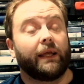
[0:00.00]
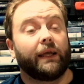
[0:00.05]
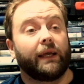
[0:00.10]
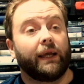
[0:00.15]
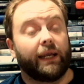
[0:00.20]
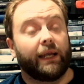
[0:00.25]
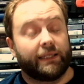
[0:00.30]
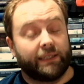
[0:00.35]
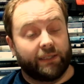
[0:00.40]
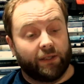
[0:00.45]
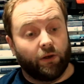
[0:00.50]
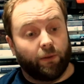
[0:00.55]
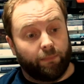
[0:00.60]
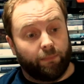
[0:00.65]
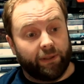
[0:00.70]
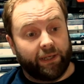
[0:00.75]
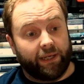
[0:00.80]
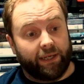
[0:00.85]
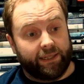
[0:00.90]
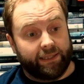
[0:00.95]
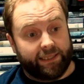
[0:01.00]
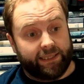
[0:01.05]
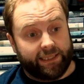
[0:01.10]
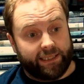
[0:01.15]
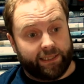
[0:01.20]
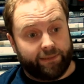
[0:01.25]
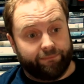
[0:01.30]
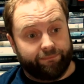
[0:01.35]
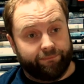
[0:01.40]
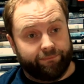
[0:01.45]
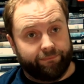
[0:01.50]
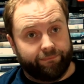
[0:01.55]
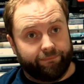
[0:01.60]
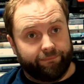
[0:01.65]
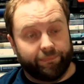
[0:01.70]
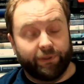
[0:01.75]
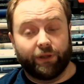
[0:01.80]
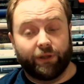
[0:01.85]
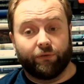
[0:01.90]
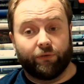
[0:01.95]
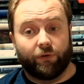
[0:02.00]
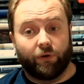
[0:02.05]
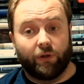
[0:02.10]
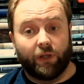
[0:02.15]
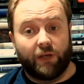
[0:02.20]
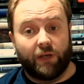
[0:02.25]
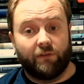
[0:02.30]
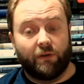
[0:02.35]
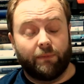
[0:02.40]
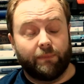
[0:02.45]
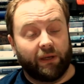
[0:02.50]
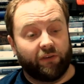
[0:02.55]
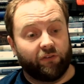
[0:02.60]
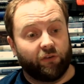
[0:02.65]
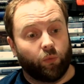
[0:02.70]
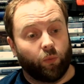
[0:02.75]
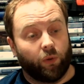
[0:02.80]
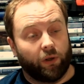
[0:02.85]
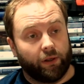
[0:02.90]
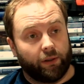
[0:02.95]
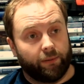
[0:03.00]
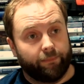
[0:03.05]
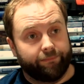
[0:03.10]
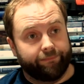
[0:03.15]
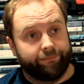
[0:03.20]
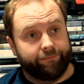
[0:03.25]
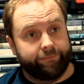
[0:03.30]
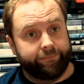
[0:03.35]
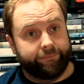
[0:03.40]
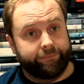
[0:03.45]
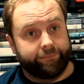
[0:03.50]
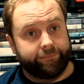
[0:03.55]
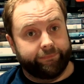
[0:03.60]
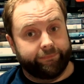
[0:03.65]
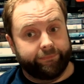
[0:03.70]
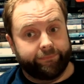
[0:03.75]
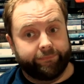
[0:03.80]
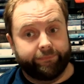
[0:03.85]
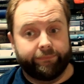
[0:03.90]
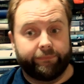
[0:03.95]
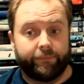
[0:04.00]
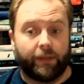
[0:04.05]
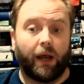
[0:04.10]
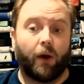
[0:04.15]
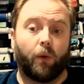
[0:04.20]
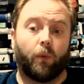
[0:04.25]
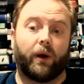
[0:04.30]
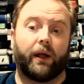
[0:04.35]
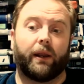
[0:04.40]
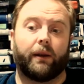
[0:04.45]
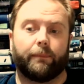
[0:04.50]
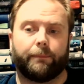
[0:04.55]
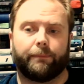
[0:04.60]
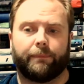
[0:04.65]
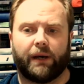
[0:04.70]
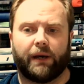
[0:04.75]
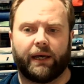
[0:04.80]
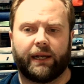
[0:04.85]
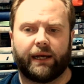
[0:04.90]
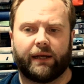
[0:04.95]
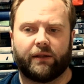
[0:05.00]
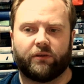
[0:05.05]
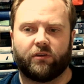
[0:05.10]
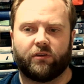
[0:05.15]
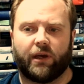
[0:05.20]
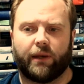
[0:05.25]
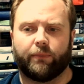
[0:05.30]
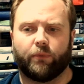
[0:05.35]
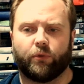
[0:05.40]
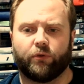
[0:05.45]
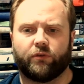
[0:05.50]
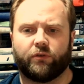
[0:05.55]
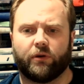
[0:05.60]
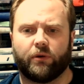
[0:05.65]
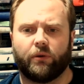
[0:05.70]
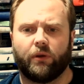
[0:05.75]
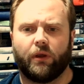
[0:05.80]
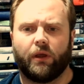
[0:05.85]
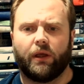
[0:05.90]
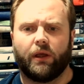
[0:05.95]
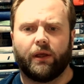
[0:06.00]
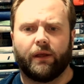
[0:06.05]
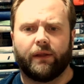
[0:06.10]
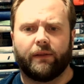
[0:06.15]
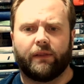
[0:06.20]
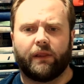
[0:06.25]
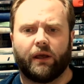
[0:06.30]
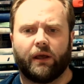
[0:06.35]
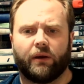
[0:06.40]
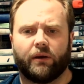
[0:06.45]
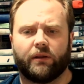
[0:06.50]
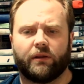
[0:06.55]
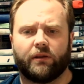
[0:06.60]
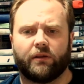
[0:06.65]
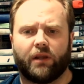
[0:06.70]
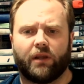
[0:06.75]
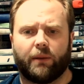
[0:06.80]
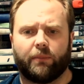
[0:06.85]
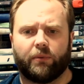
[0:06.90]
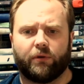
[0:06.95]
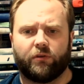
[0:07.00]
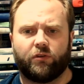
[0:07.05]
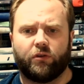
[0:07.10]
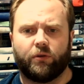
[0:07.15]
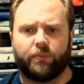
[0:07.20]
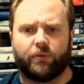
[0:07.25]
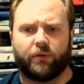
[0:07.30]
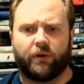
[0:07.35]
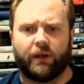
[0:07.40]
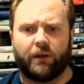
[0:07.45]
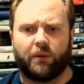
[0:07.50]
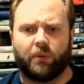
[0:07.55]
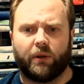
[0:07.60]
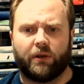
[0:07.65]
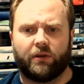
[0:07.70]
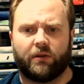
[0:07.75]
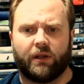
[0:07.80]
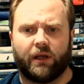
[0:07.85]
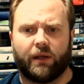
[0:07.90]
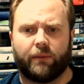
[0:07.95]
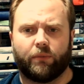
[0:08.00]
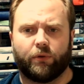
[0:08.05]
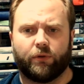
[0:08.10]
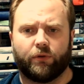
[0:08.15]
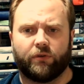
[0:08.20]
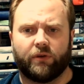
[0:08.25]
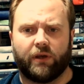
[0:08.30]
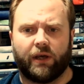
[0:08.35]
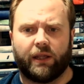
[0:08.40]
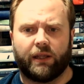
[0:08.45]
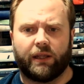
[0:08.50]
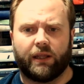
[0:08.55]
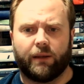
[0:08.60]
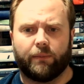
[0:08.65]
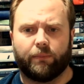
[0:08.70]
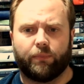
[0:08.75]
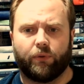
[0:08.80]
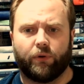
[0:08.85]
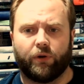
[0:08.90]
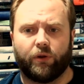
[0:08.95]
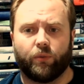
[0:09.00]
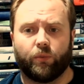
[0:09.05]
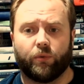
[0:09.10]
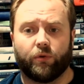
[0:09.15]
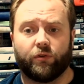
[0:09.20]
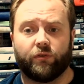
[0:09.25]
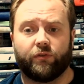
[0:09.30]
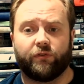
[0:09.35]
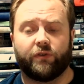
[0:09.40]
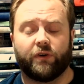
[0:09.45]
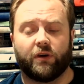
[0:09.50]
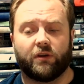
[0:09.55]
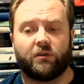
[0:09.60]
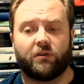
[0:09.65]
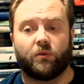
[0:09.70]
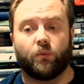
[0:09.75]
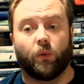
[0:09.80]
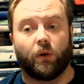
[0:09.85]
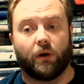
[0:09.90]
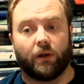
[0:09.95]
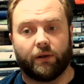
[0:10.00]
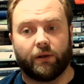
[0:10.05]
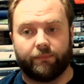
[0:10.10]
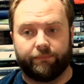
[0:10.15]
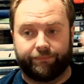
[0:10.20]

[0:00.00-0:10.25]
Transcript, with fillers: It's a complicated system, but the Royal Navy makes it work. Oh, and by that time also, the number of superannuated admirals at that point was 31.